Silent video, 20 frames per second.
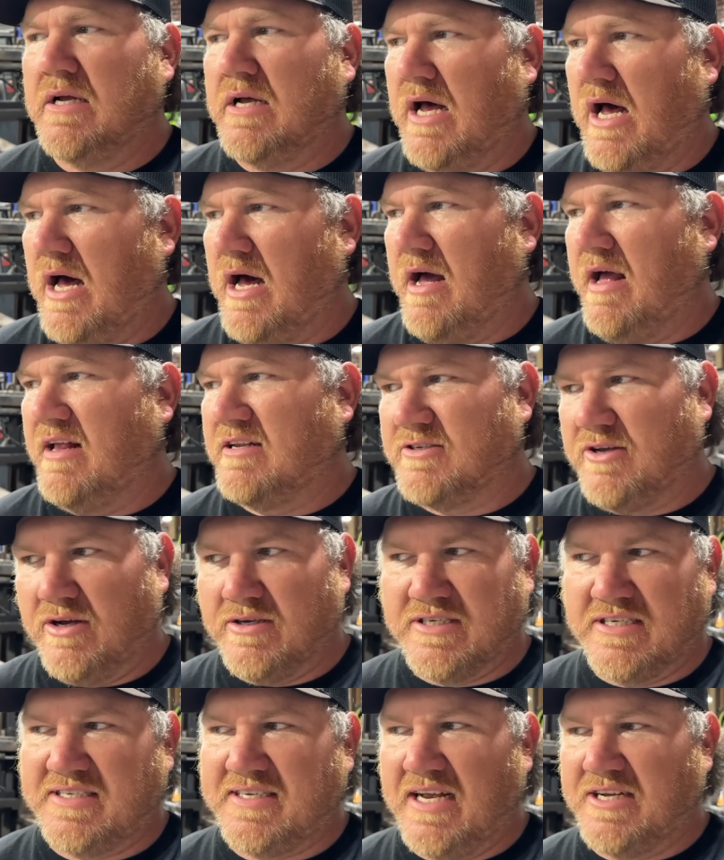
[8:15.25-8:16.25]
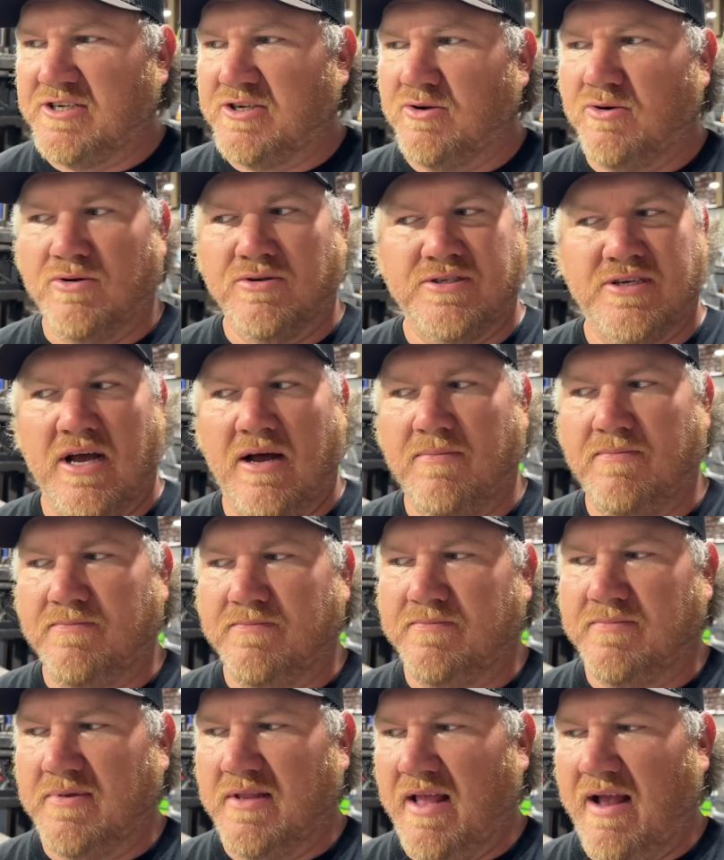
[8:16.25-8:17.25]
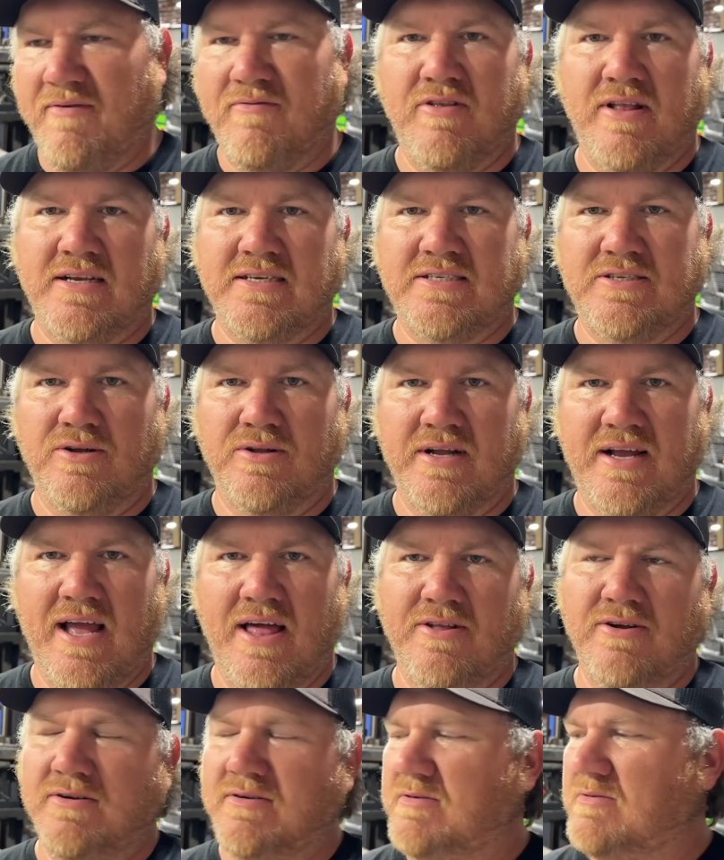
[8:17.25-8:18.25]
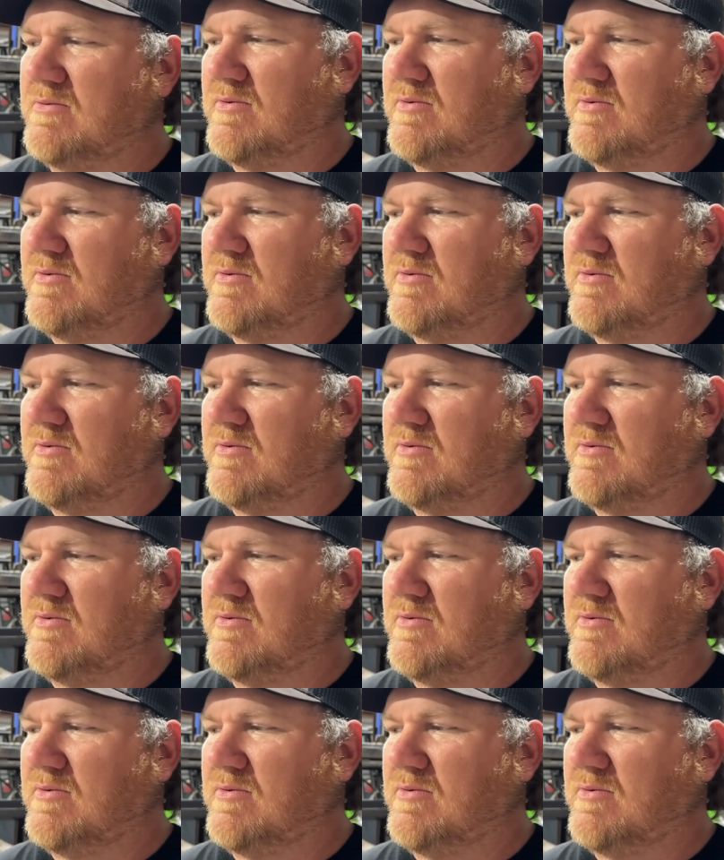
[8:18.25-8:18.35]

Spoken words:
As long as this engine holds up, everything's still together,